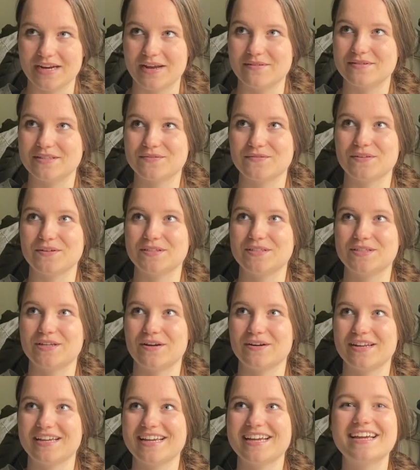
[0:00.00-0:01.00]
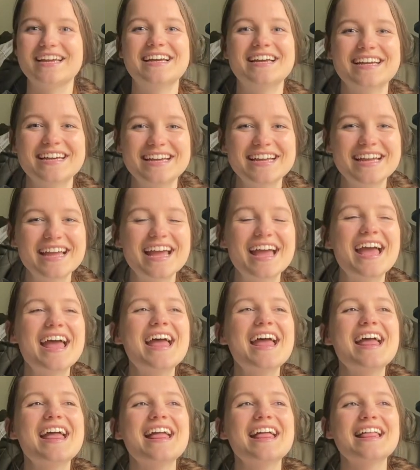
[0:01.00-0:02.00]
I was first starting.
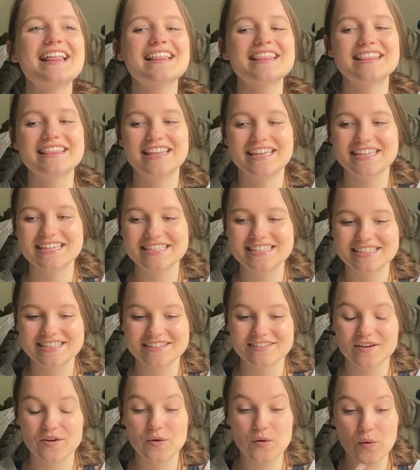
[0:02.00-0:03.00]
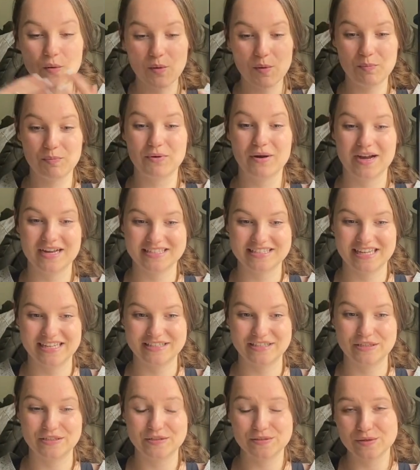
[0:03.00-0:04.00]
This whole
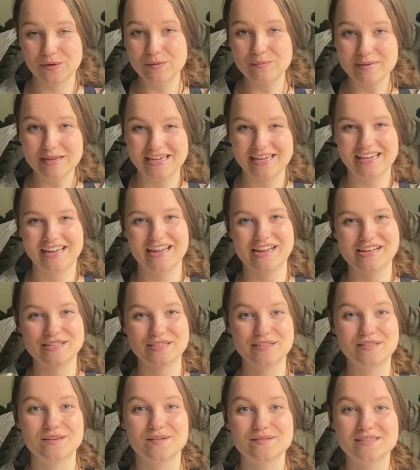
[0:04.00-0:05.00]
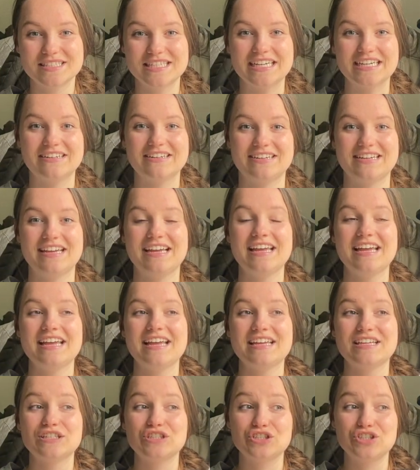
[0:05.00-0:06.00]
process is so big and so scary.
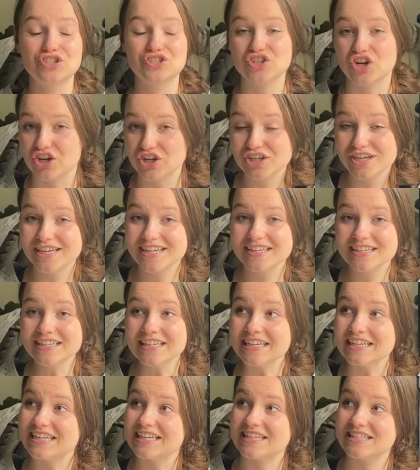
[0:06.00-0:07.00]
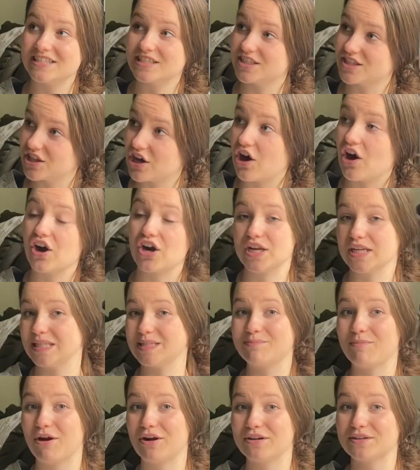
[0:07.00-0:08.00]
Starting is the
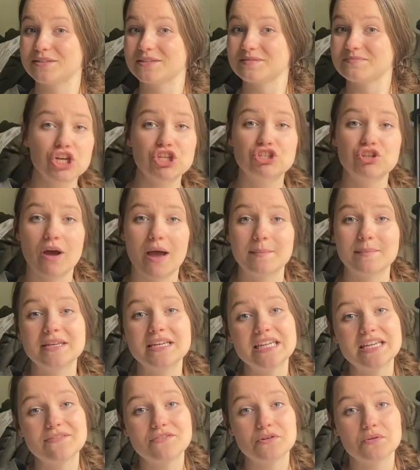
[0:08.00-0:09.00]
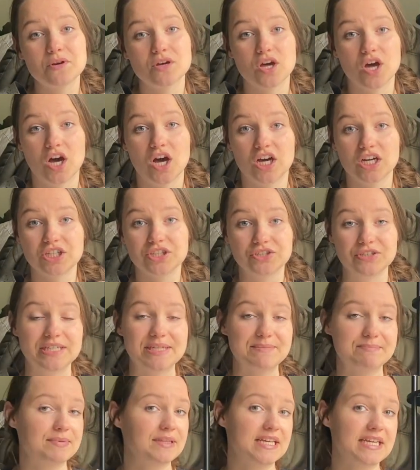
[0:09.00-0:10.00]
hardest part. So I'm gonna give you a
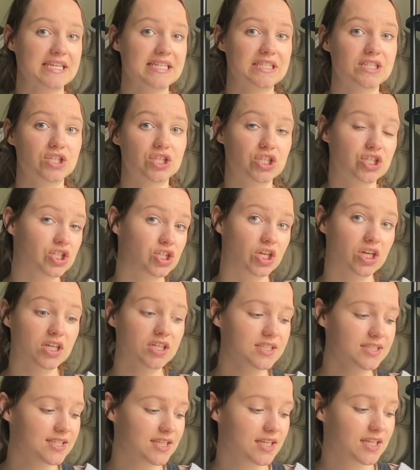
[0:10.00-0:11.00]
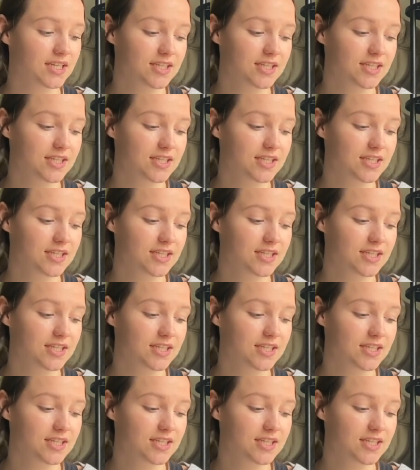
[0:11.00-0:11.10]
concrete place to start.